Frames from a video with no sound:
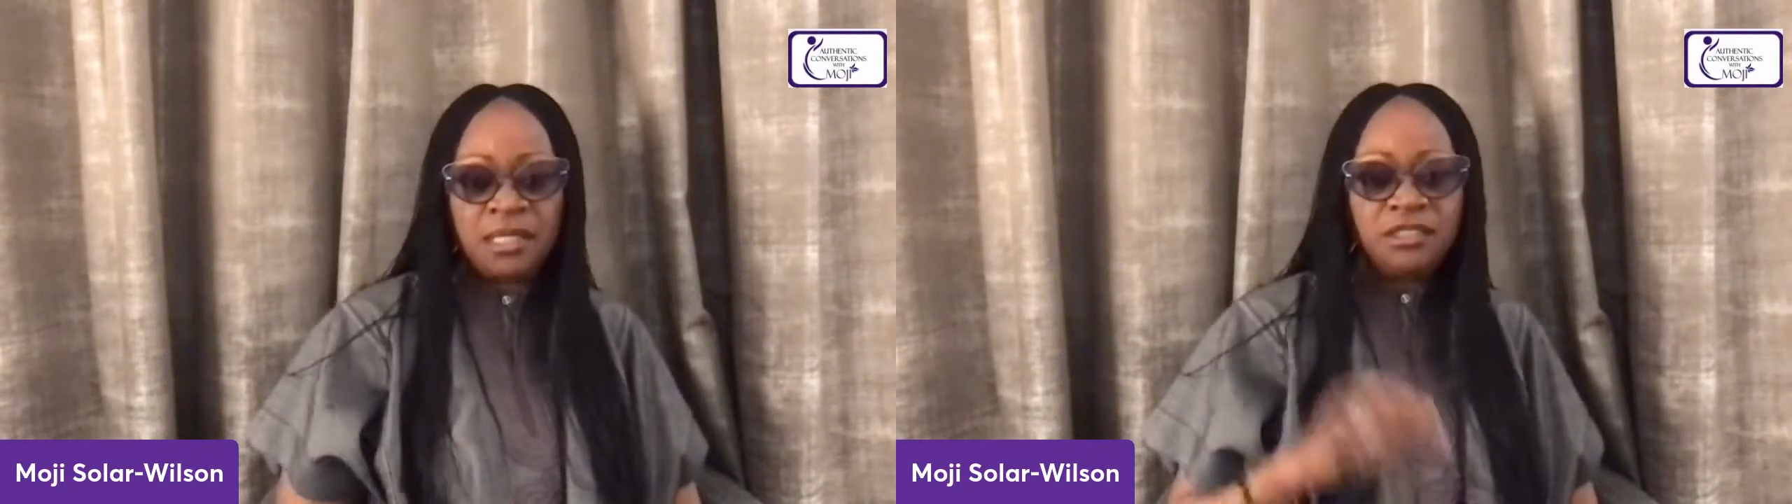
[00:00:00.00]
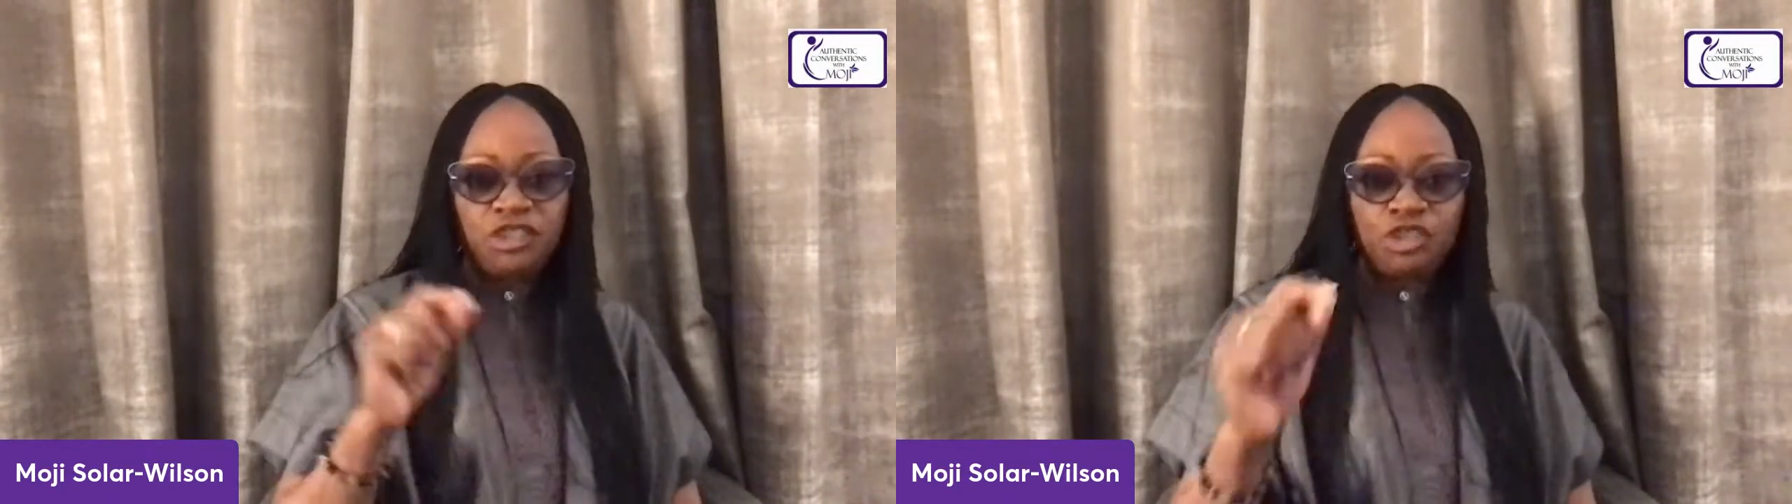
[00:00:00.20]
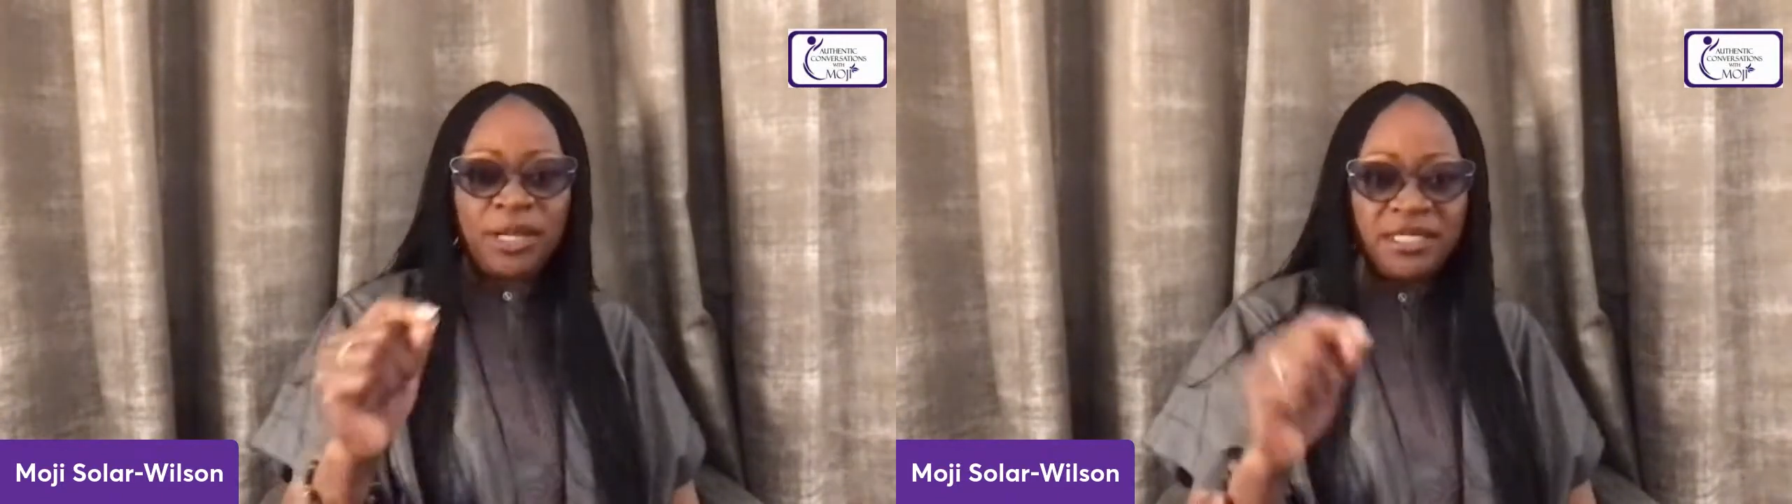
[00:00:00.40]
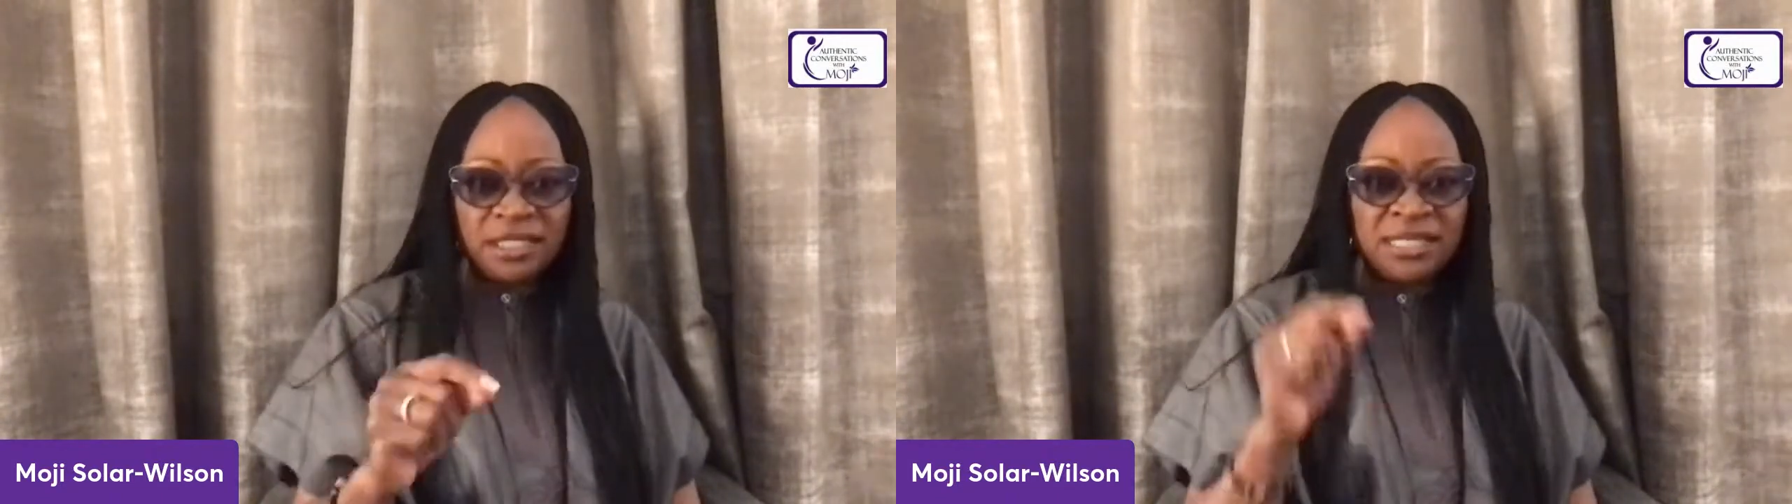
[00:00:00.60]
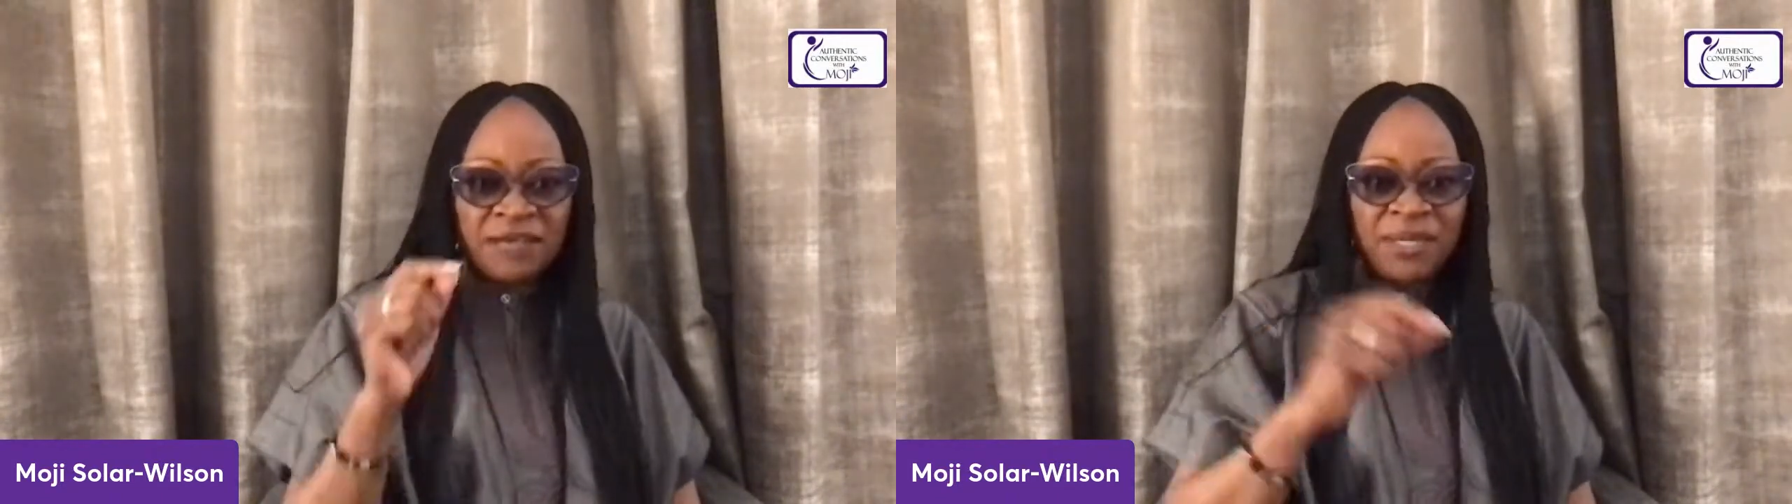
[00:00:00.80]

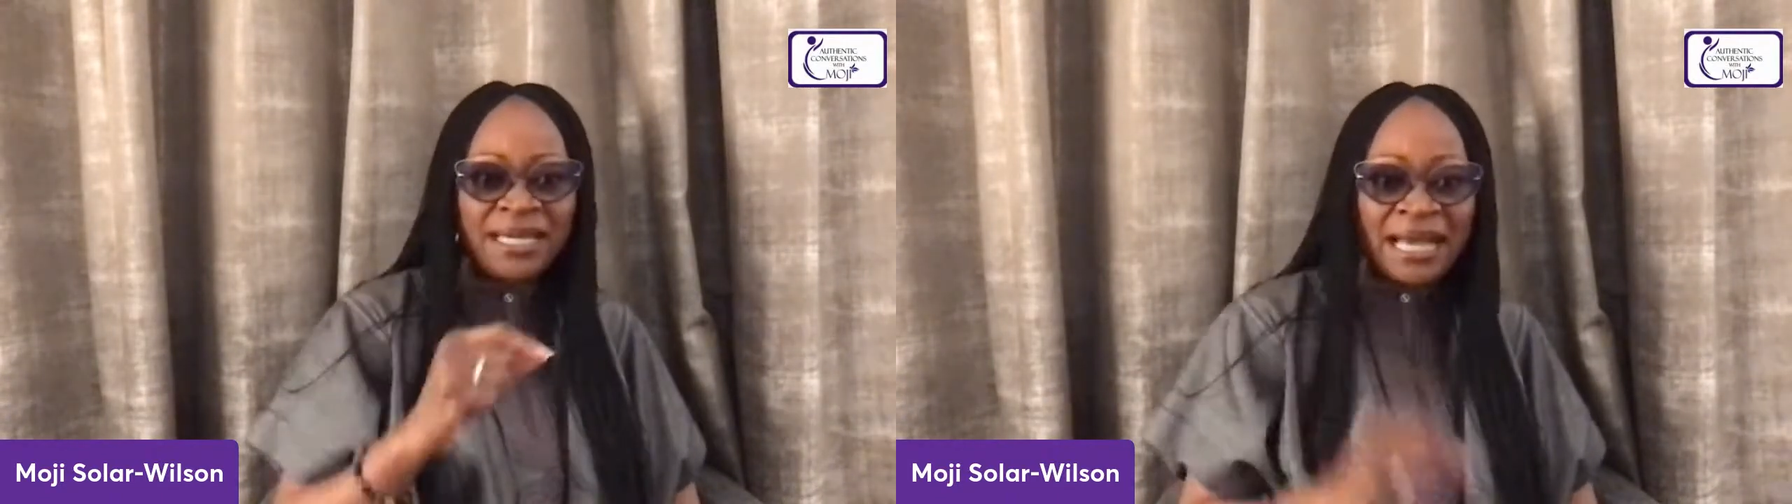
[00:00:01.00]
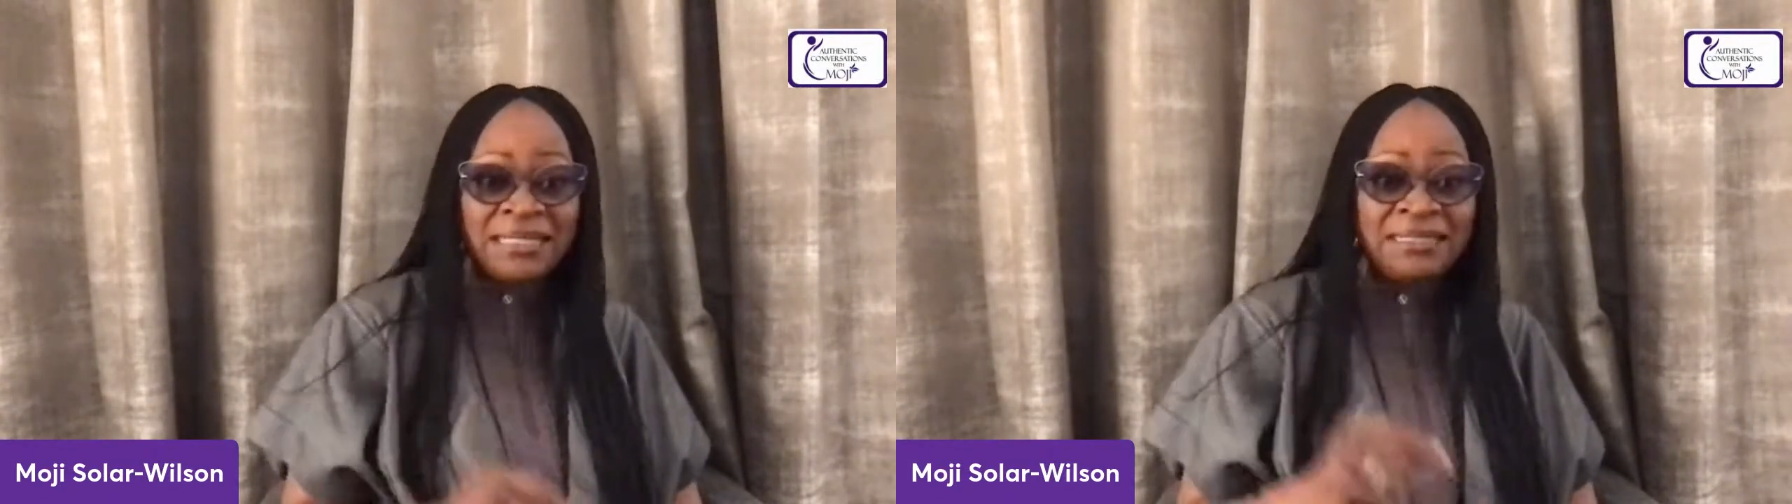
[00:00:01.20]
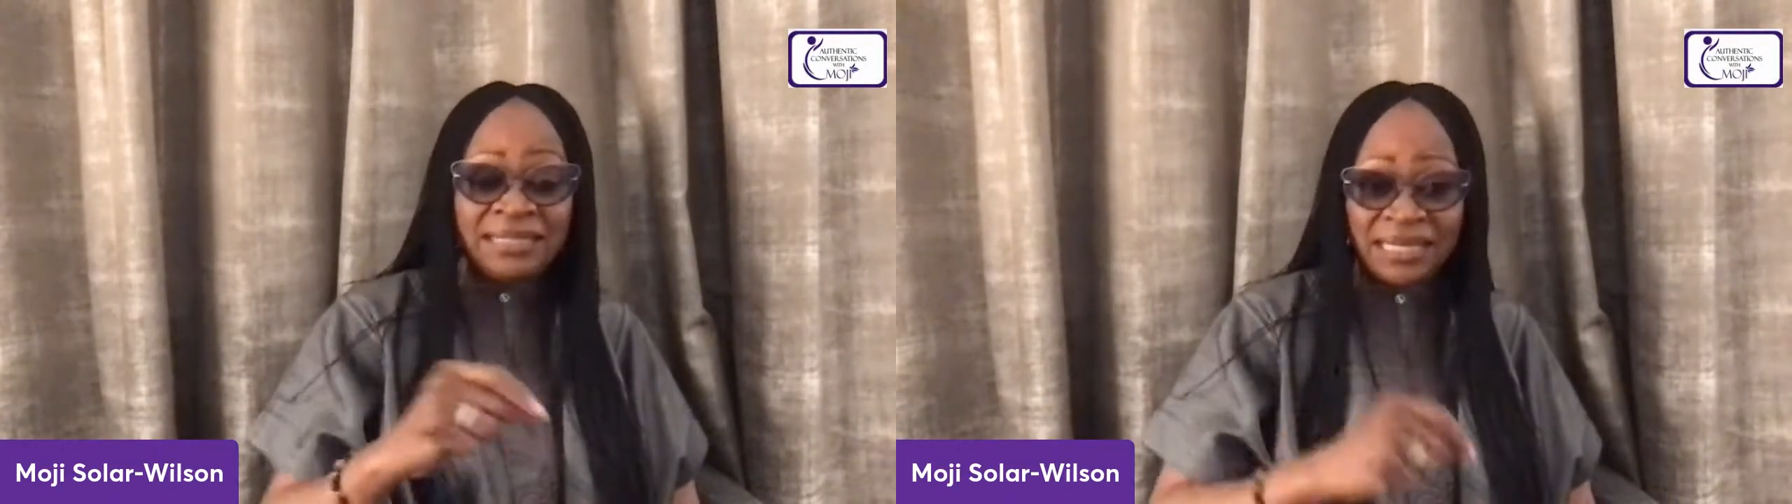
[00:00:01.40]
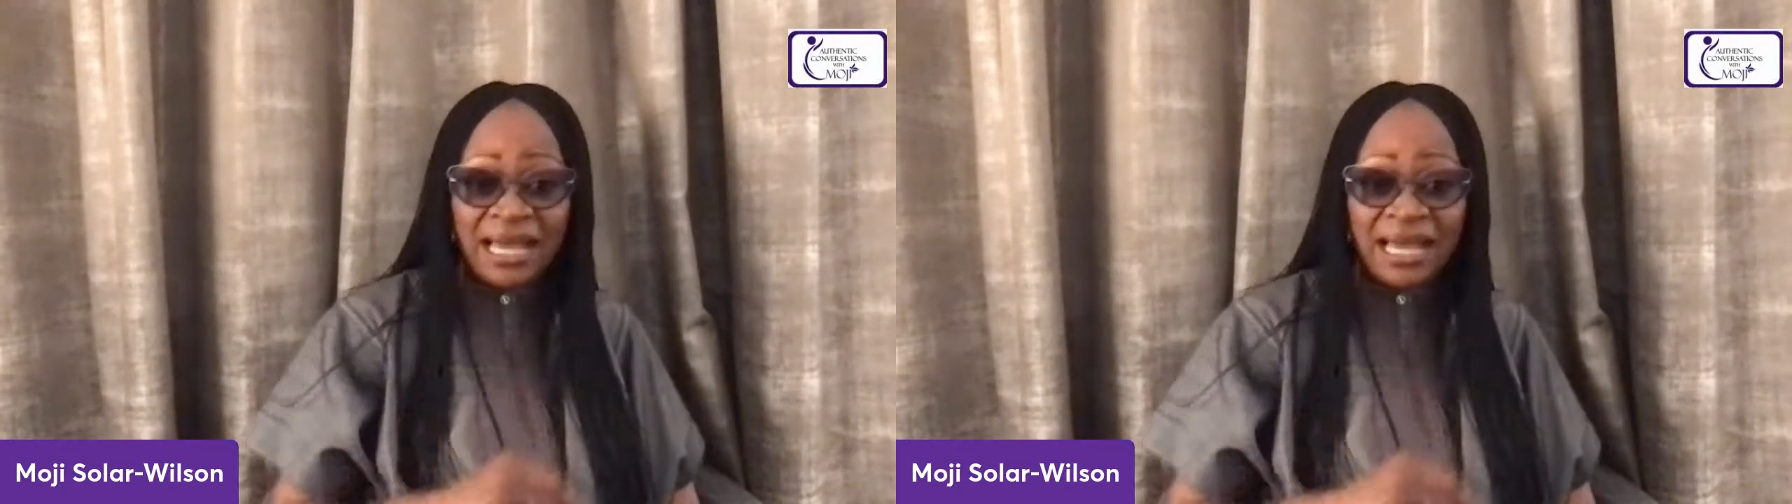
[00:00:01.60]
Strangers have been kinder,